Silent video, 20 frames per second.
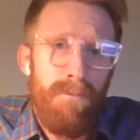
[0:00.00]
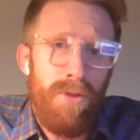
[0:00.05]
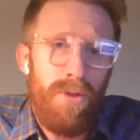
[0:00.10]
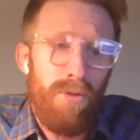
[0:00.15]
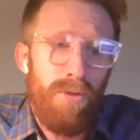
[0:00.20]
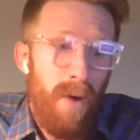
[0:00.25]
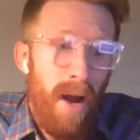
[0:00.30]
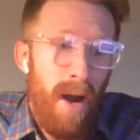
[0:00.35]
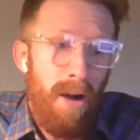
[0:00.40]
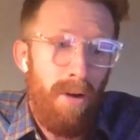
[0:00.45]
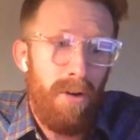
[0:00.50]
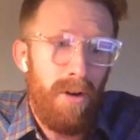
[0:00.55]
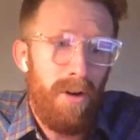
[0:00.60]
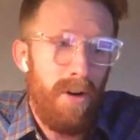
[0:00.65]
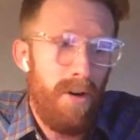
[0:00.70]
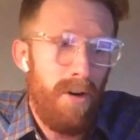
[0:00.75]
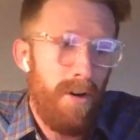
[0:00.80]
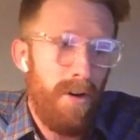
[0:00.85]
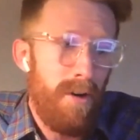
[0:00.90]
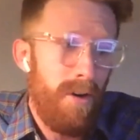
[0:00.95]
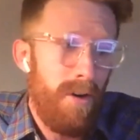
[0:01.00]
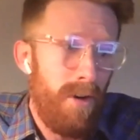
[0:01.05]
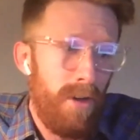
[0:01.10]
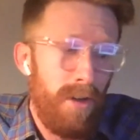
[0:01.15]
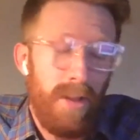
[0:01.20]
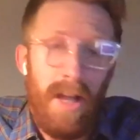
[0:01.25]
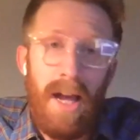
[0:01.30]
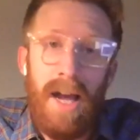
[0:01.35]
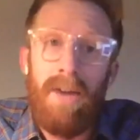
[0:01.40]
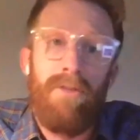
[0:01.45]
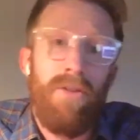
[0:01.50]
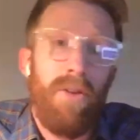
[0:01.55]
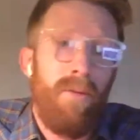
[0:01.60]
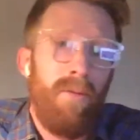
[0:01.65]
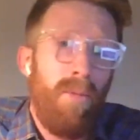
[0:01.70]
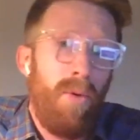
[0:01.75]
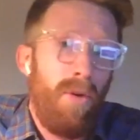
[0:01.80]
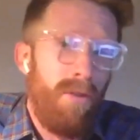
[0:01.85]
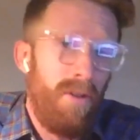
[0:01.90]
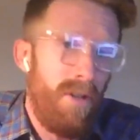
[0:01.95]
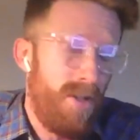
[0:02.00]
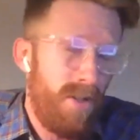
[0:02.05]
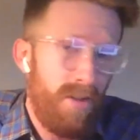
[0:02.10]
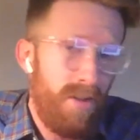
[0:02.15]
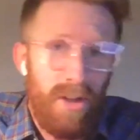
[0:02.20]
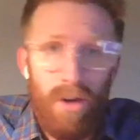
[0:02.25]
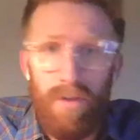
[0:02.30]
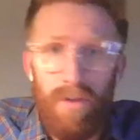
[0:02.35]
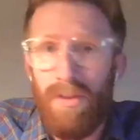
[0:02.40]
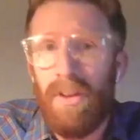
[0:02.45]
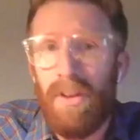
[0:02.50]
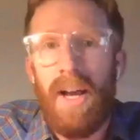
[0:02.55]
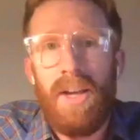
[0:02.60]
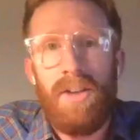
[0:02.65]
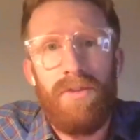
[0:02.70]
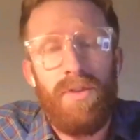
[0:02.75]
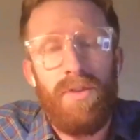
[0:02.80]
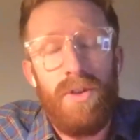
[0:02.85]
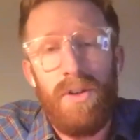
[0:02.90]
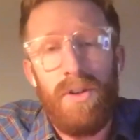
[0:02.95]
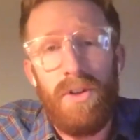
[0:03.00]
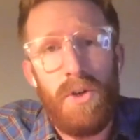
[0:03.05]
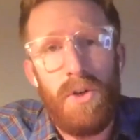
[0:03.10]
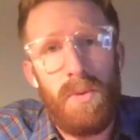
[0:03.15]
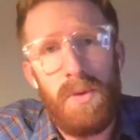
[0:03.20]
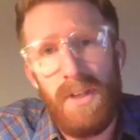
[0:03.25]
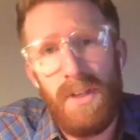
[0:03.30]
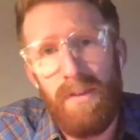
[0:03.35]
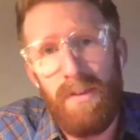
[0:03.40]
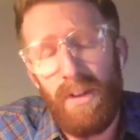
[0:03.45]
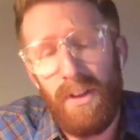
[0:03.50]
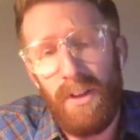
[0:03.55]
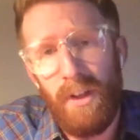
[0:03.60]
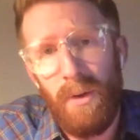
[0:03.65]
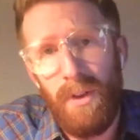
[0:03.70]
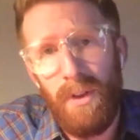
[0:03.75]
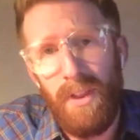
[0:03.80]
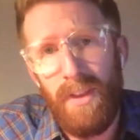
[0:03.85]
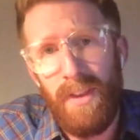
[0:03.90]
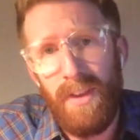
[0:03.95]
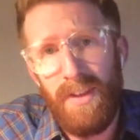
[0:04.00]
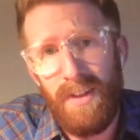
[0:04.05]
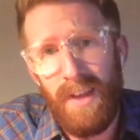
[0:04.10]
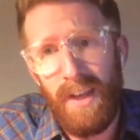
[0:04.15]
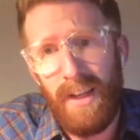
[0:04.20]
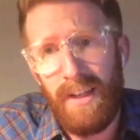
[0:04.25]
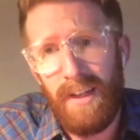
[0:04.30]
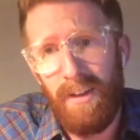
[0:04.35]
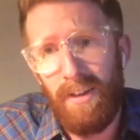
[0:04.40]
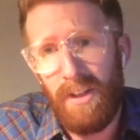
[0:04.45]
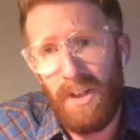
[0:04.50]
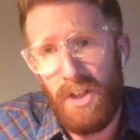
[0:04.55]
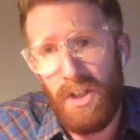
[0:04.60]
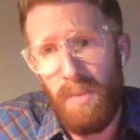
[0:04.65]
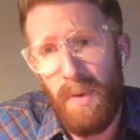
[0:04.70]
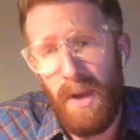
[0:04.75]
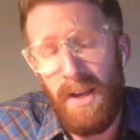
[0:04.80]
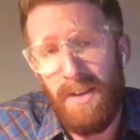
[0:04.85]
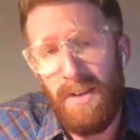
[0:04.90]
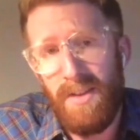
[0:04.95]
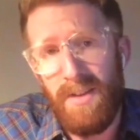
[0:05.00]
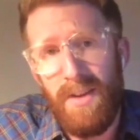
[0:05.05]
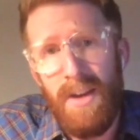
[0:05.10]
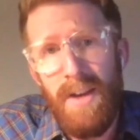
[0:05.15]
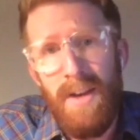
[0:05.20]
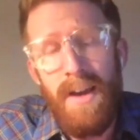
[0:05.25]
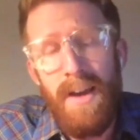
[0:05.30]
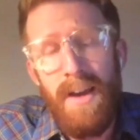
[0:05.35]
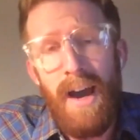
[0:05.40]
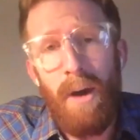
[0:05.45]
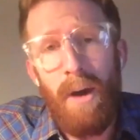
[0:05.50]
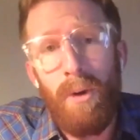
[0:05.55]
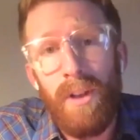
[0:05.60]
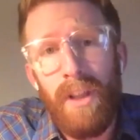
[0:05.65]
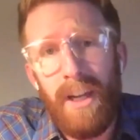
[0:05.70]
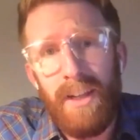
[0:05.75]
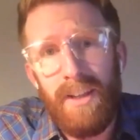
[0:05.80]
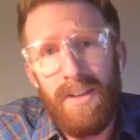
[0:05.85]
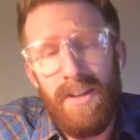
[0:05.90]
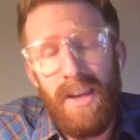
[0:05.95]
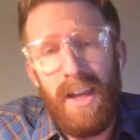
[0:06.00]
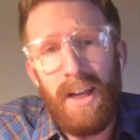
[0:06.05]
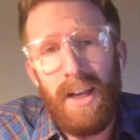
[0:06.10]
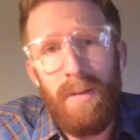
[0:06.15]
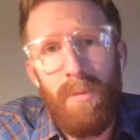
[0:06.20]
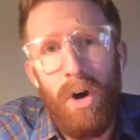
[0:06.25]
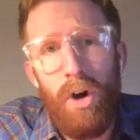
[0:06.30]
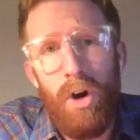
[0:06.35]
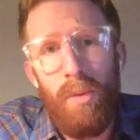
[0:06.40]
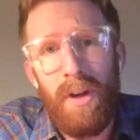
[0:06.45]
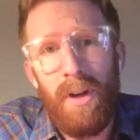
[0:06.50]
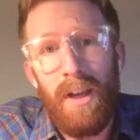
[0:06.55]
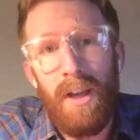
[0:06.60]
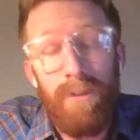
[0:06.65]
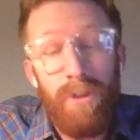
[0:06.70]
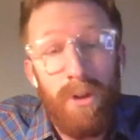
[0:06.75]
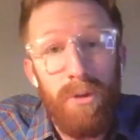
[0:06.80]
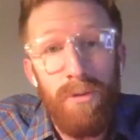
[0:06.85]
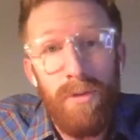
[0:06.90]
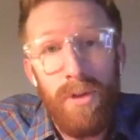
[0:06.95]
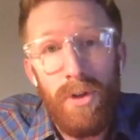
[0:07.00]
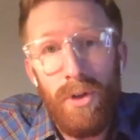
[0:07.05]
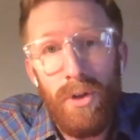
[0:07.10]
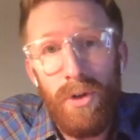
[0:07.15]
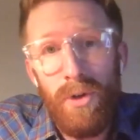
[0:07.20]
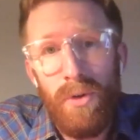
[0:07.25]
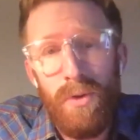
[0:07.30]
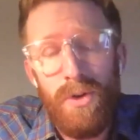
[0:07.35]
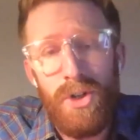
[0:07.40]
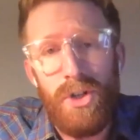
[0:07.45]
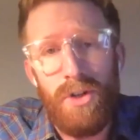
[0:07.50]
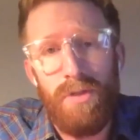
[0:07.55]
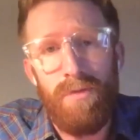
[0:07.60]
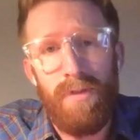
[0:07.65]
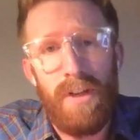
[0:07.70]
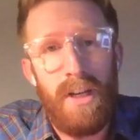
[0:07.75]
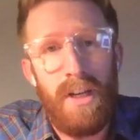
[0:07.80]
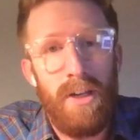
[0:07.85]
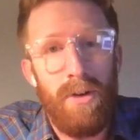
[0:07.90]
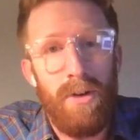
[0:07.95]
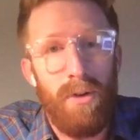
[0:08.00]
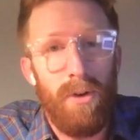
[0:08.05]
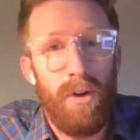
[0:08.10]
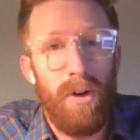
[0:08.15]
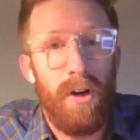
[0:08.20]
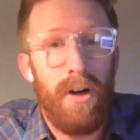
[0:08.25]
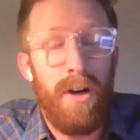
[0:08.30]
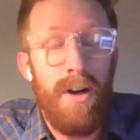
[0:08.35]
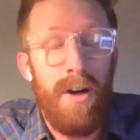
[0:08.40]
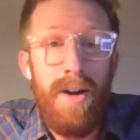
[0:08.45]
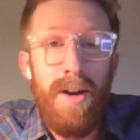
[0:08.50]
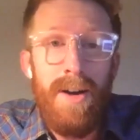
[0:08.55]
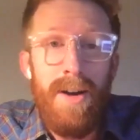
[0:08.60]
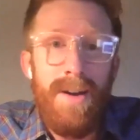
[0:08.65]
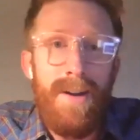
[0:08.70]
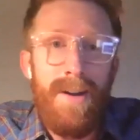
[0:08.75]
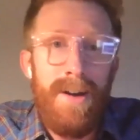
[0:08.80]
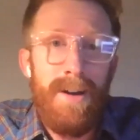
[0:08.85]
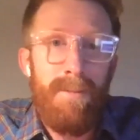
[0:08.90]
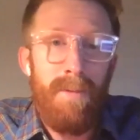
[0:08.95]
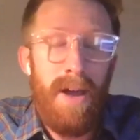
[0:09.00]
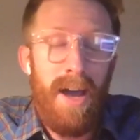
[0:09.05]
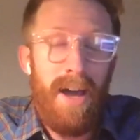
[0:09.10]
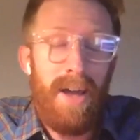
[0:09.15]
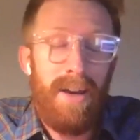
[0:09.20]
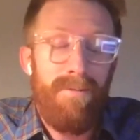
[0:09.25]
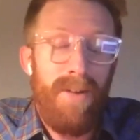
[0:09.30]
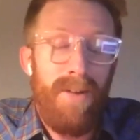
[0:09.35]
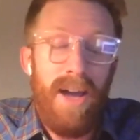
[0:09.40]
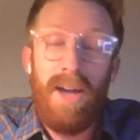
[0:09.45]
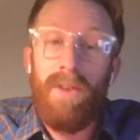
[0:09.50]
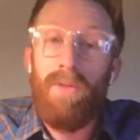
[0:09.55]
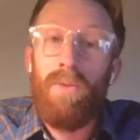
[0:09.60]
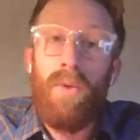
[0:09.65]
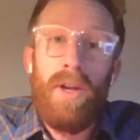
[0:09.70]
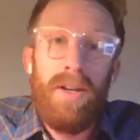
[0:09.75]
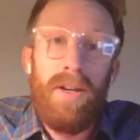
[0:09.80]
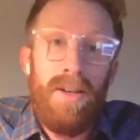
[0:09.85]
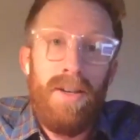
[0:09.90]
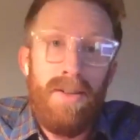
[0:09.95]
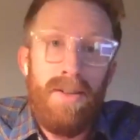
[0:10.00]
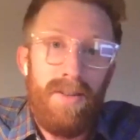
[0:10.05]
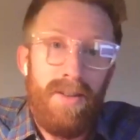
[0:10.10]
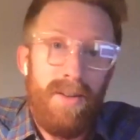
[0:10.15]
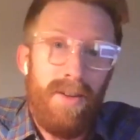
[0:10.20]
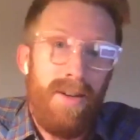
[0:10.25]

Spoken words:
throughout her life, and more recently over the last few years, specifically within the psychedelic space. I would like to take a moment, if you knew Cherie or had witnessed